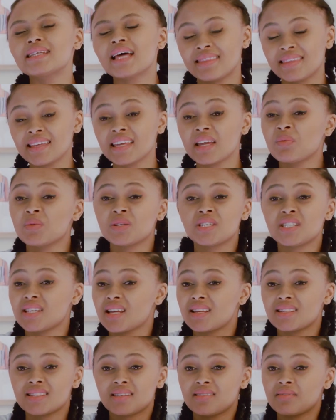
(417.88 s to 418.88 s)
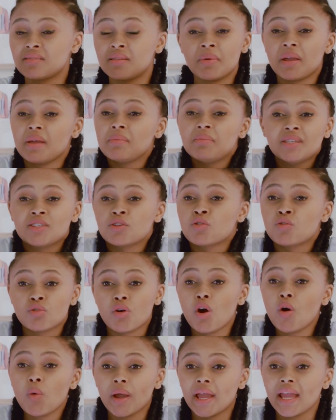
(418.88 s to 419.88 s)
I think it was just the babies
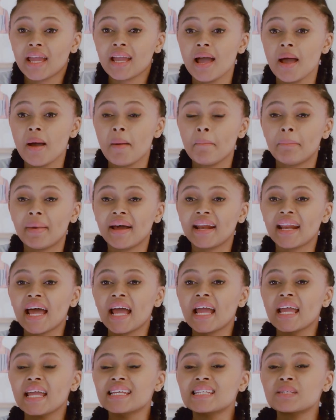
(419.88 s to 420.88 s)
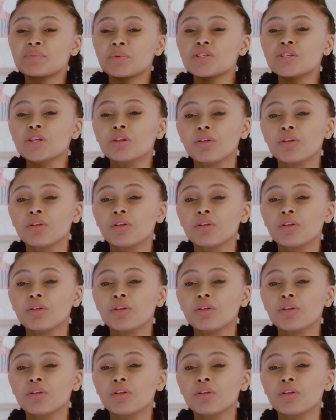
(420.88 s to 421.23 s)
growing, but I experienced a